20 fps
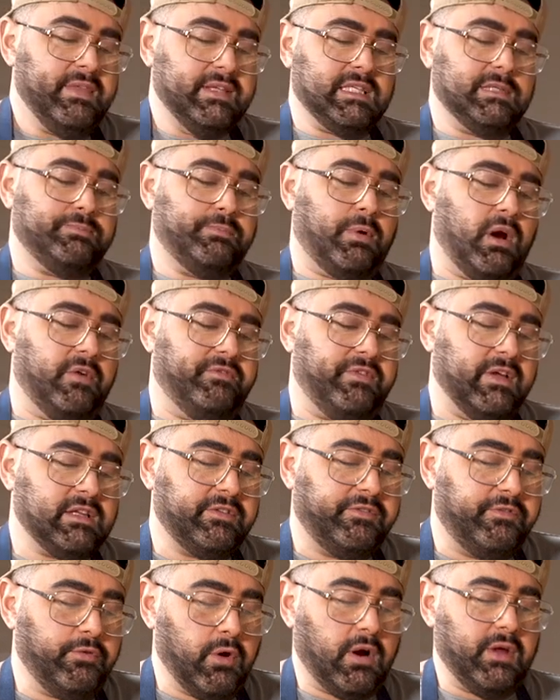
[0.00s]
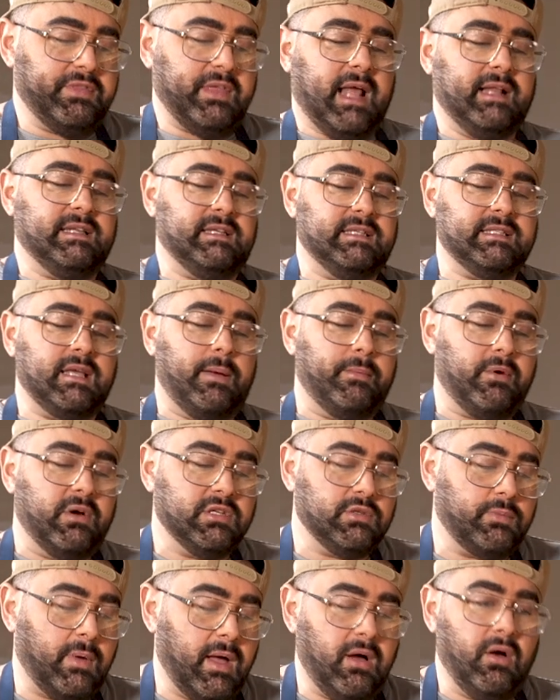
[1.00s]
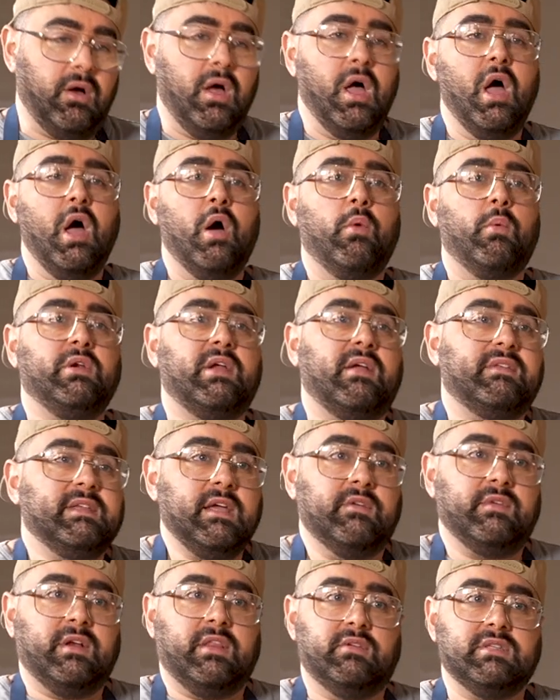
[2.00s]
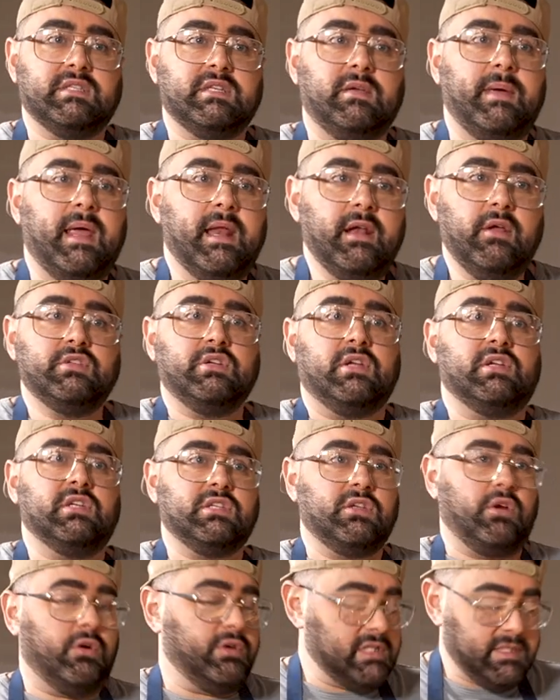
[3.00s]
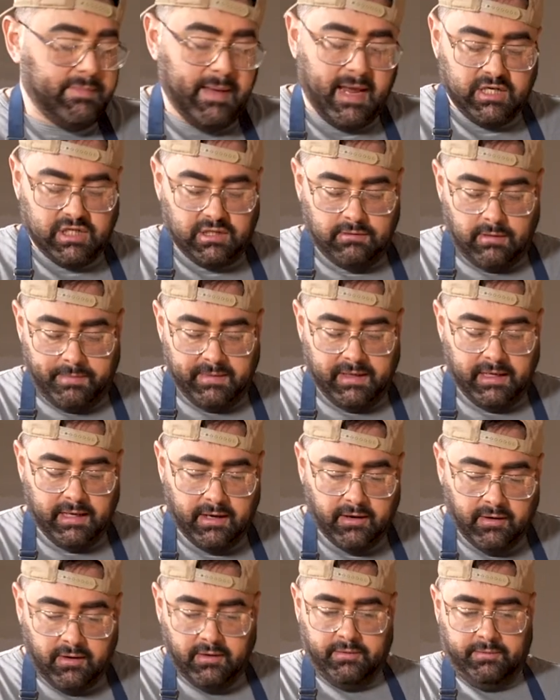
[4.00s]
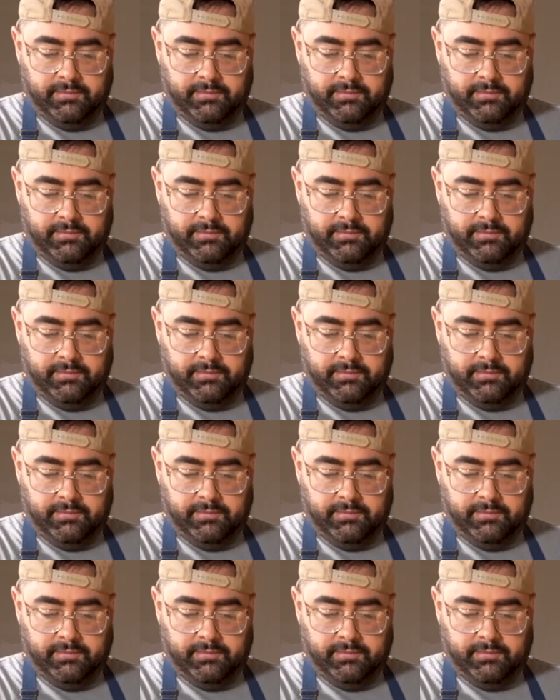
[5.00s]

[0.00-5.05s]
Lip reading: this is perfect for the end of summer as well. When you have to get rid of those tomatoes, you can just start smashing them up in here.